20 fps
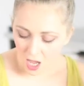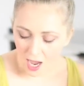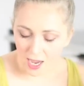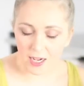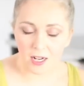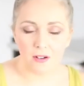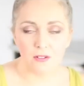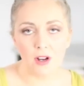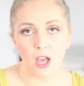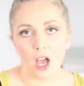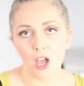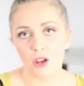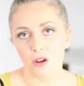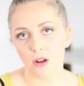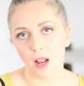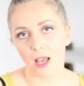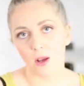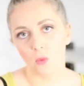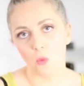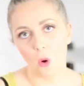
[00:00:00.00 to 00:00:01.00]
I don't
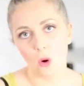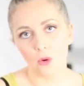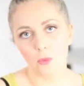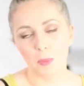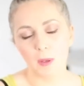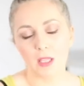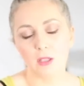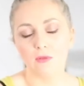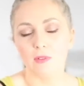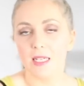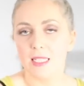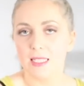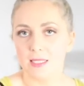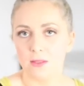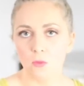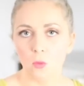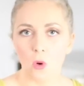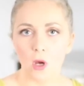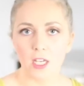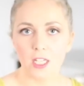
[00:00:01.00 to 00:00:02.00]
know, like what would be the
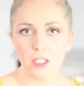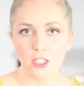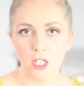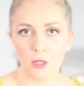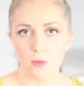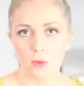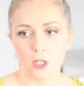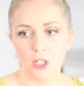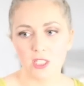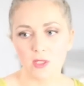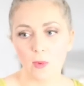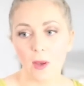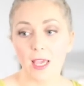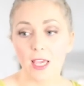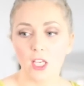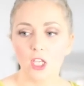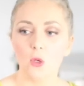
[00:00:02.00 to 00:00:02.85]
reason why you don't want to lose weight?